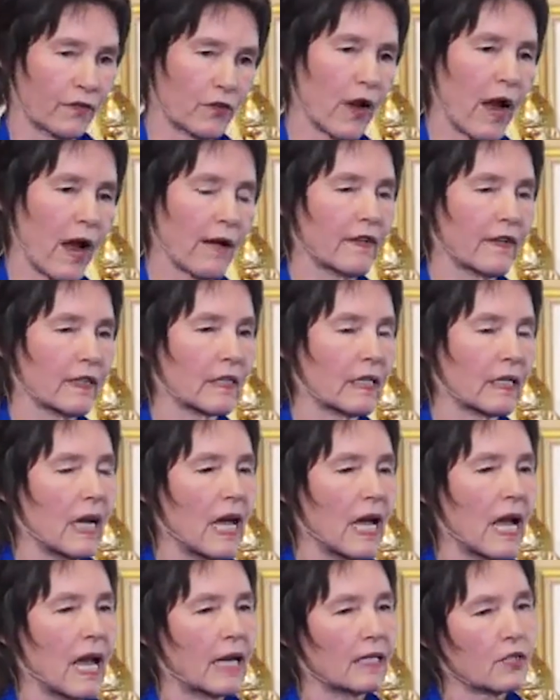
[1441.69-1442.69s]
traffic.
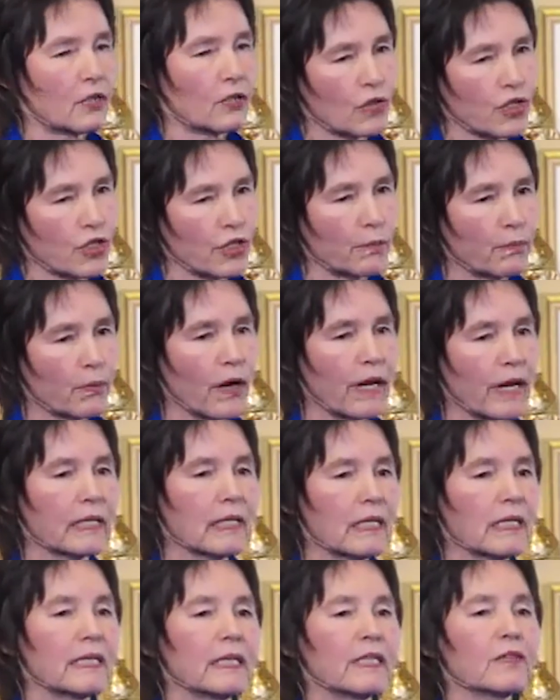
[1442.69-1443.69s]
And so she prayed,
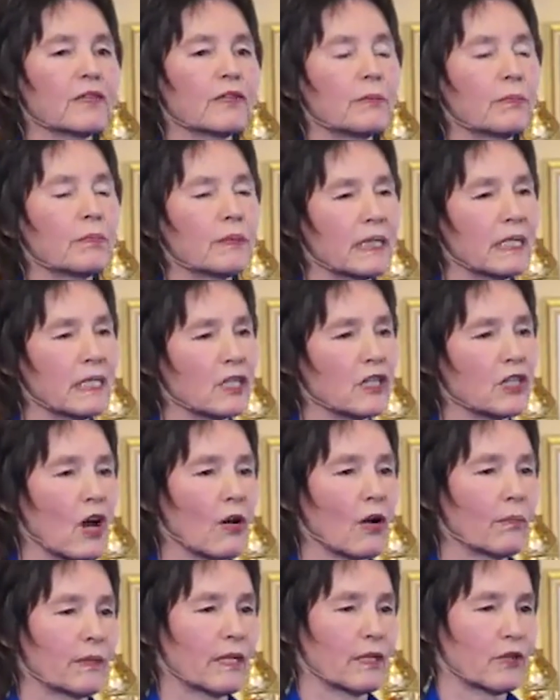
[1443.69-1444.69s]
Lahiri, please
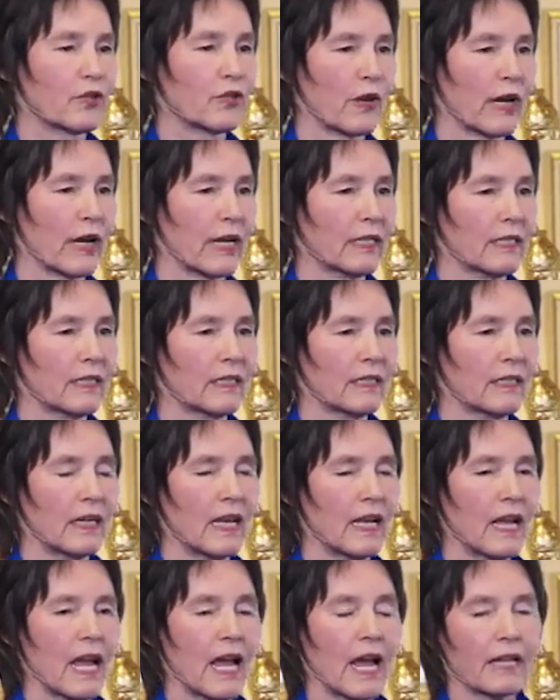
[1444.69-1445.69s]
stop the train.
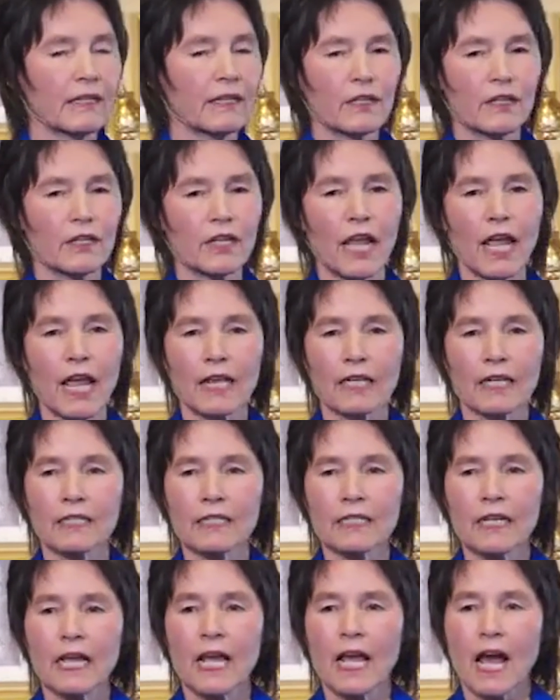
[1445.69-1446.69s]
And
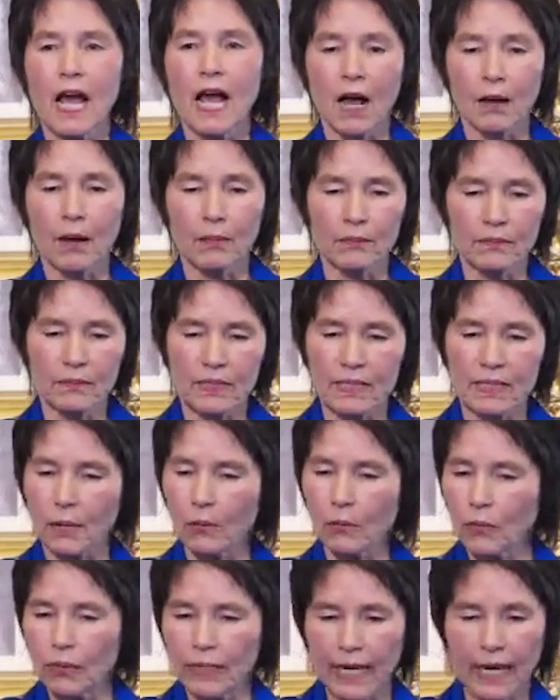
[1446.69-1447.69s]

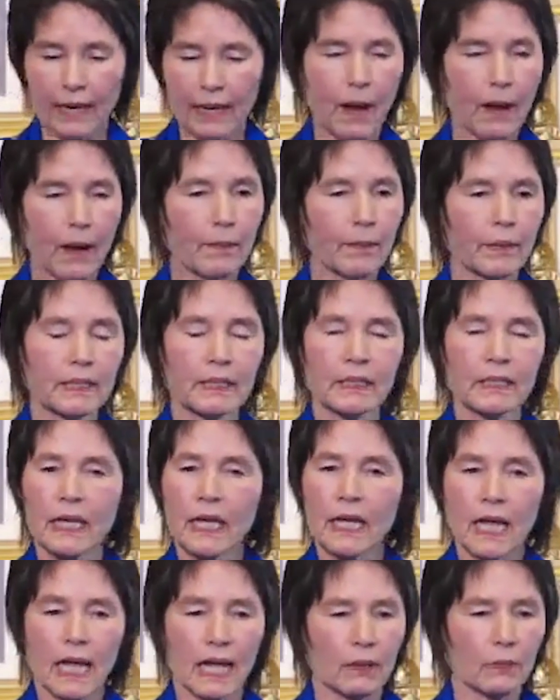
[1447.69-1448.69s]
someone came up, and
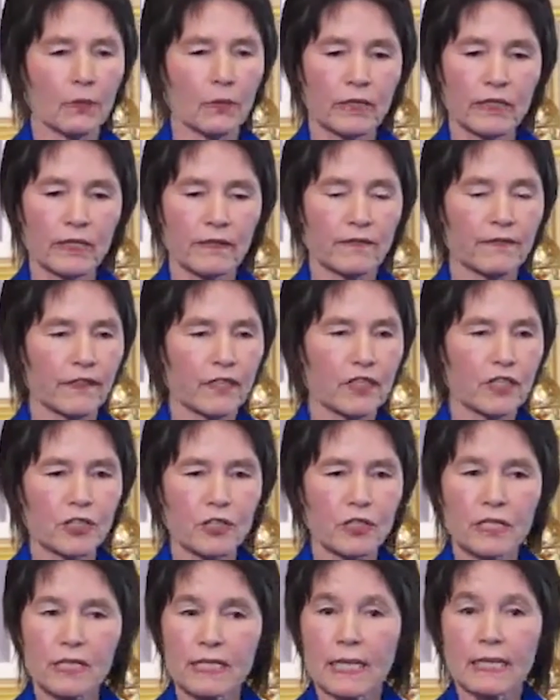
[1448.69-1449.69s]
when the
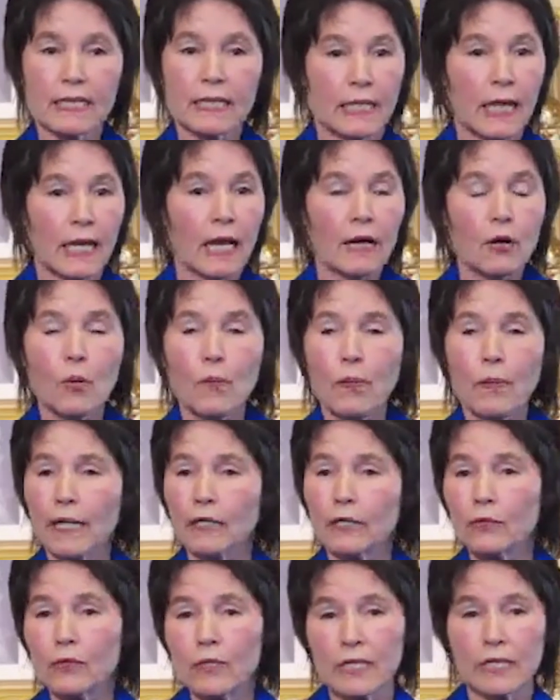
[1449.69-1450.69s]
official said, can I go buy
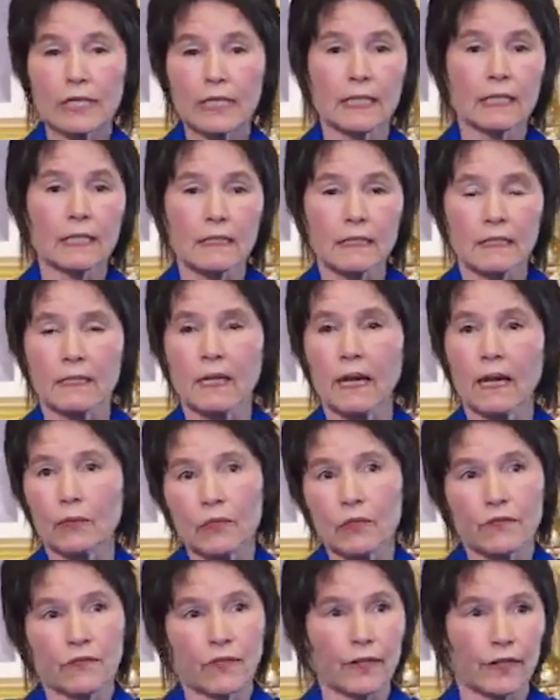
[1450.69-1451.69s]
you tickets? And that
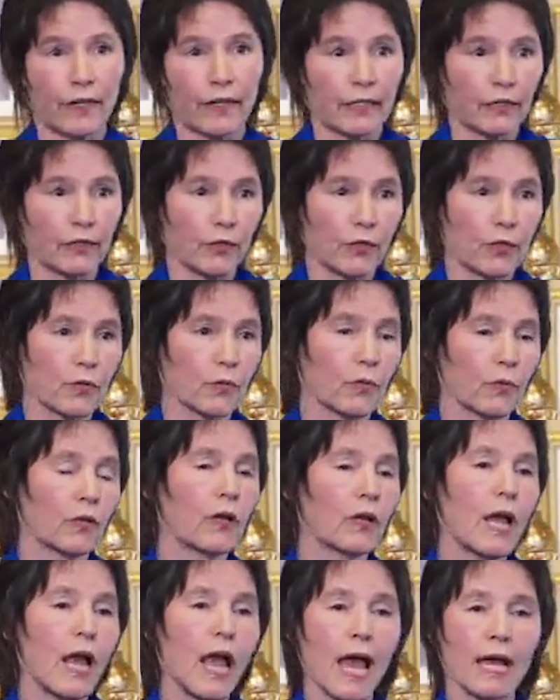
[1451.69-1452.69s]
was very unusual.
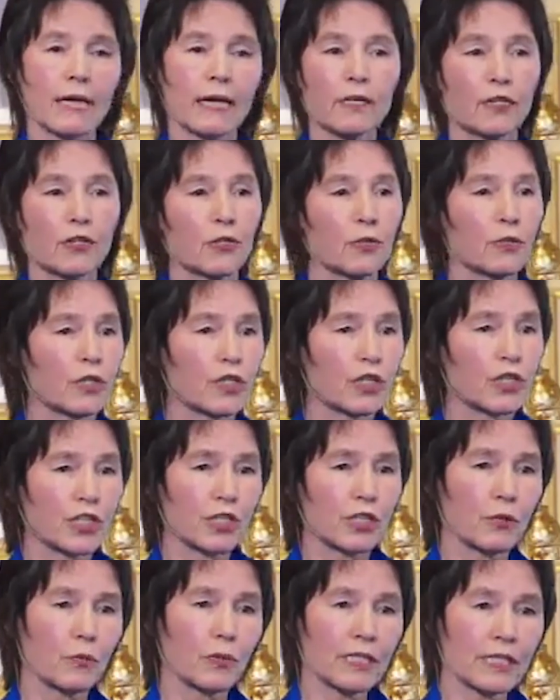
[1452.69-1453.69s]
And as soon as
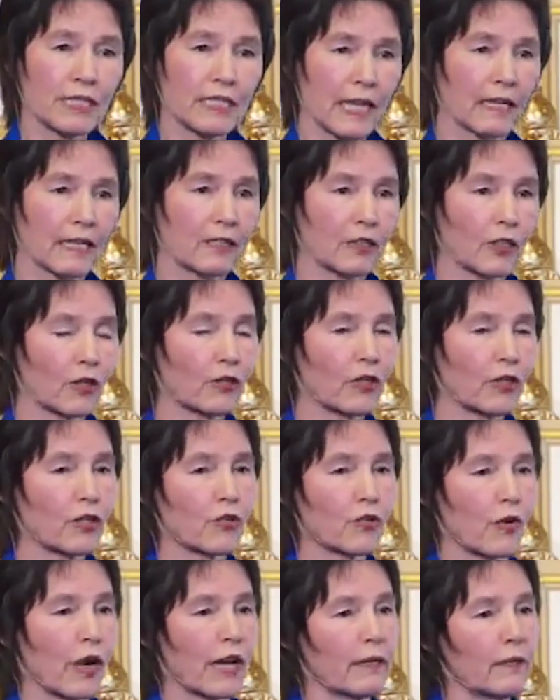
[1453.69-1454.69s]
she was settled on the
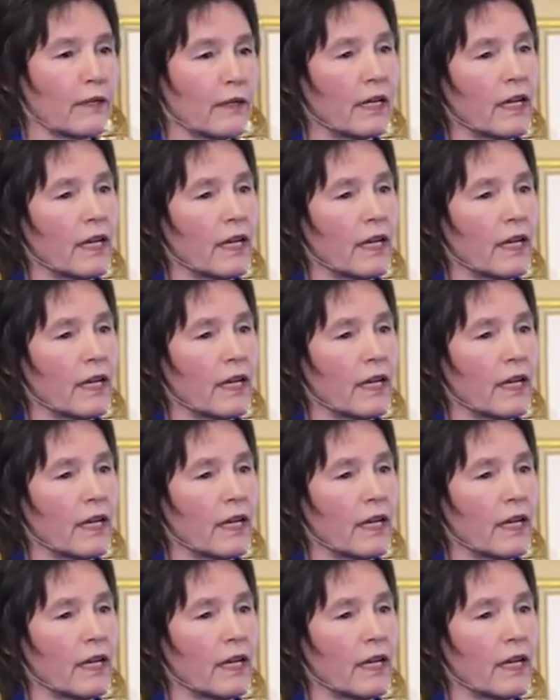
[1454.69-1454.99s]
train